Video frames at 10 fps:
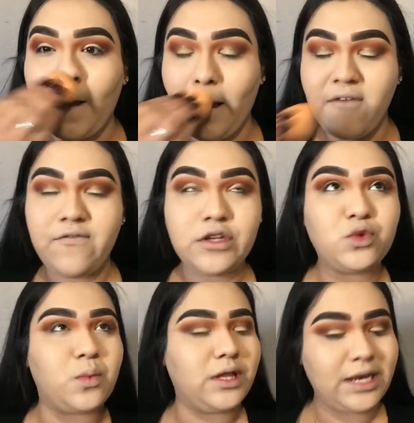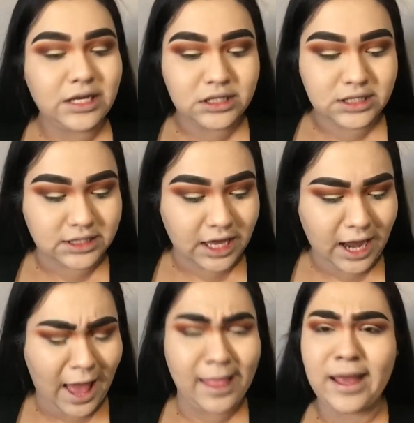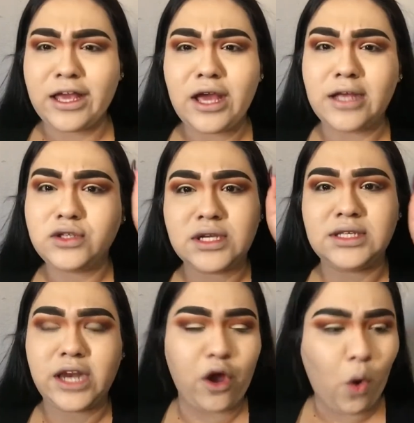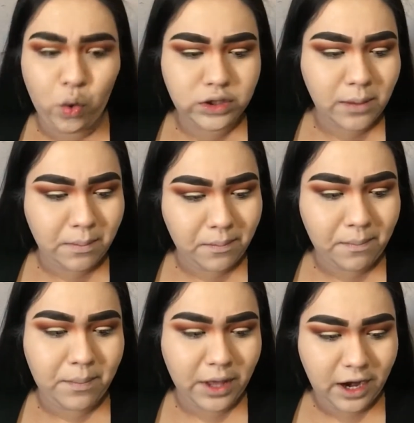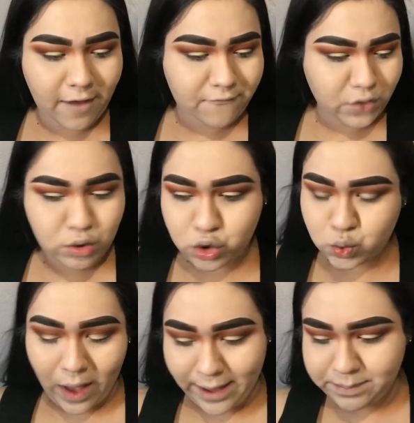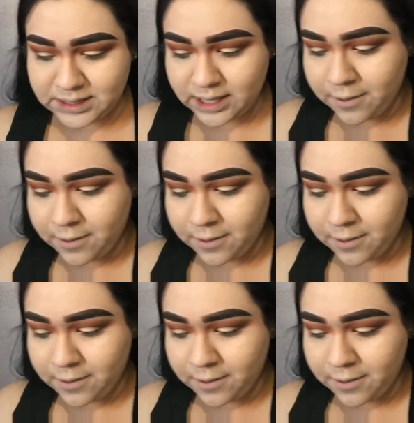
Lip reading: It feels really nice on the skin. Like, as you can see, I only put a few swipes.